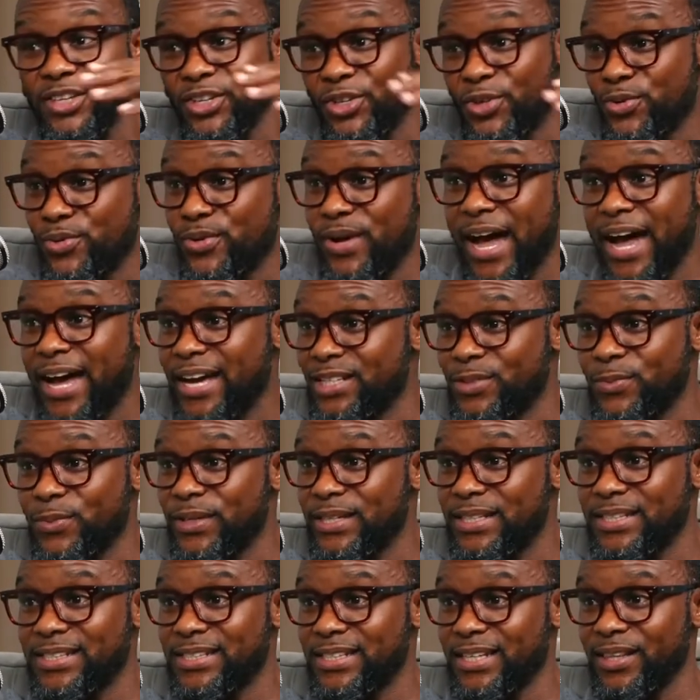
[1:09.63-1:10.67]
You guys
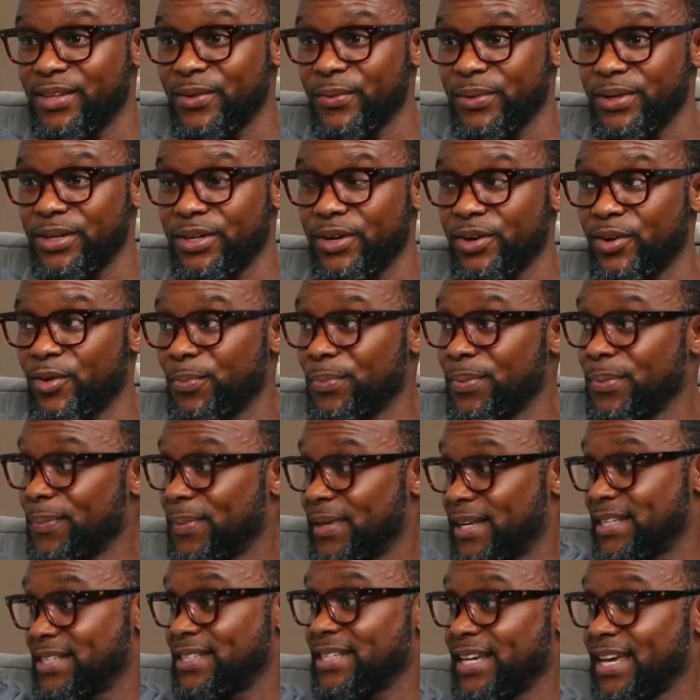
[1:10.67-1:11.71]
wouldn't see the window open
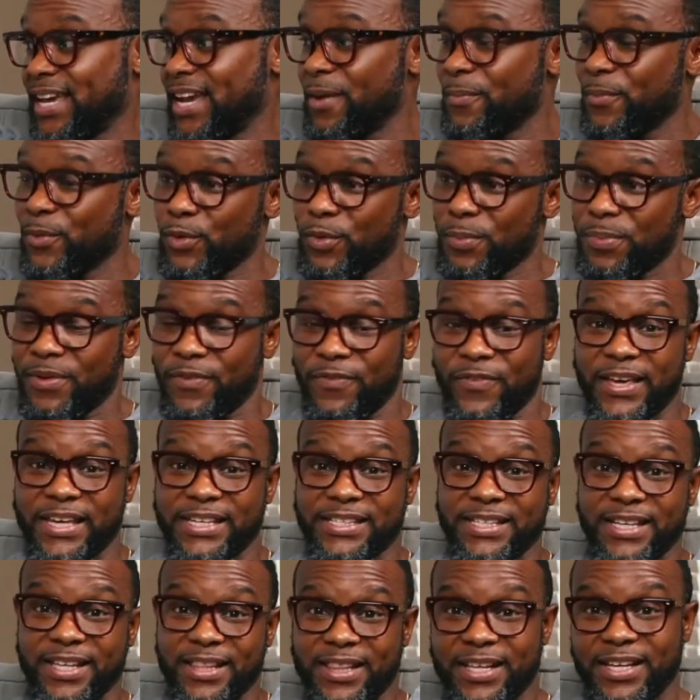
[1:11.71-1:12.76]
because the camera will be
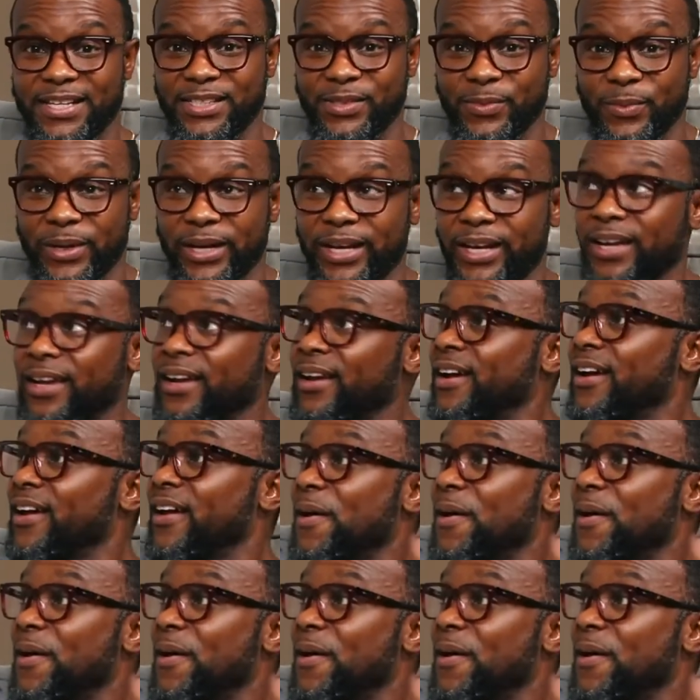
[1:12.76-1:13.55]
facing this way,